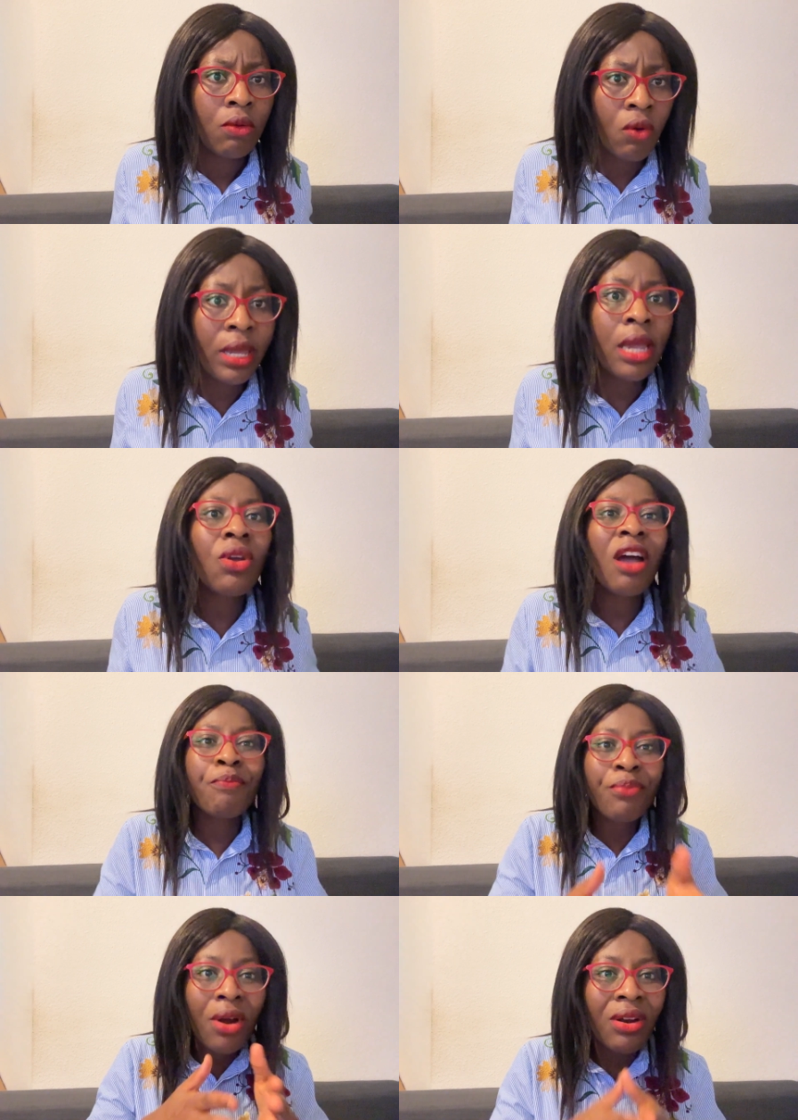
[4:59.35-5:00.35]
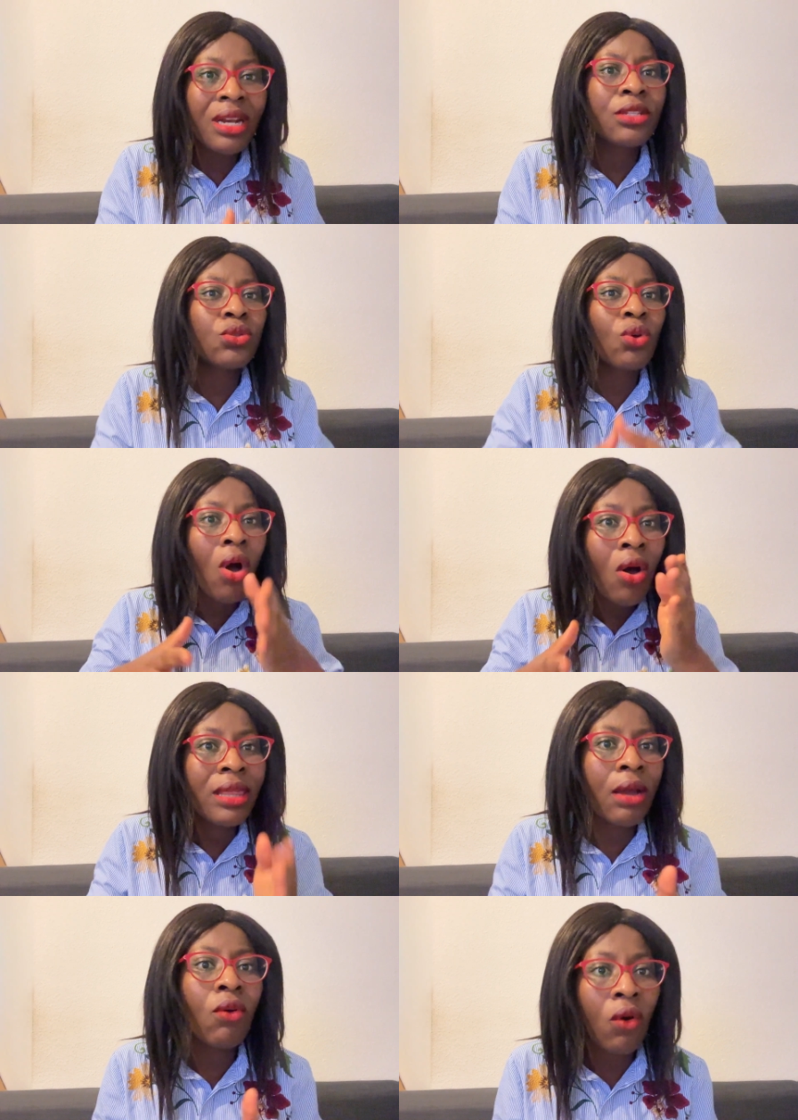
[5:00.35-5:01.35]
Okay, you have prior knowledge to all
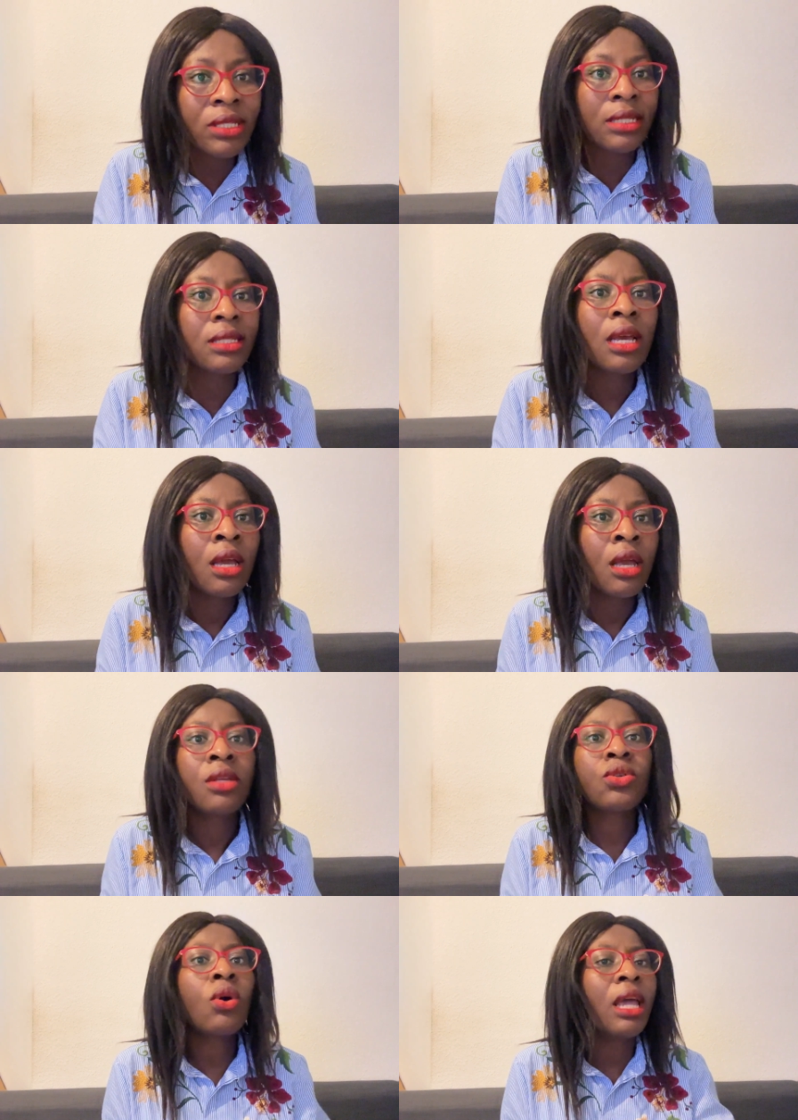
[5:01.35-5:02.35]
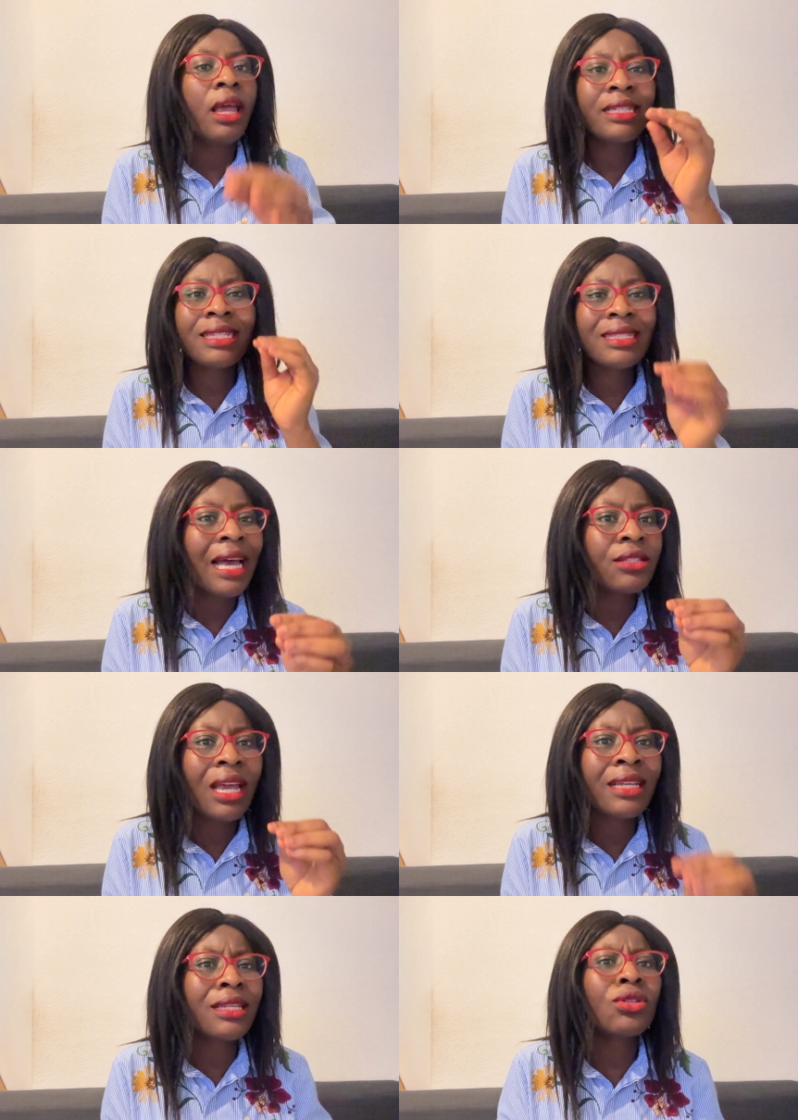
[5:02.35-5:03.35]
the courses. So it is
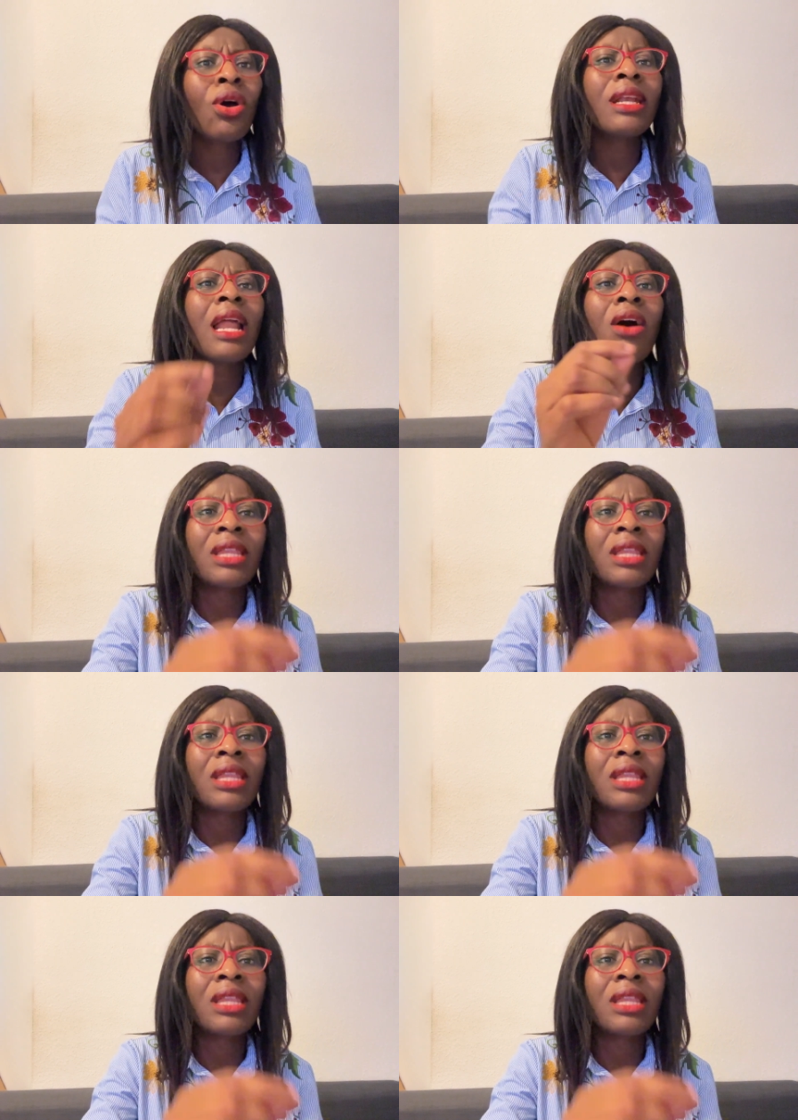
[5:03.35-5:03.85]
not now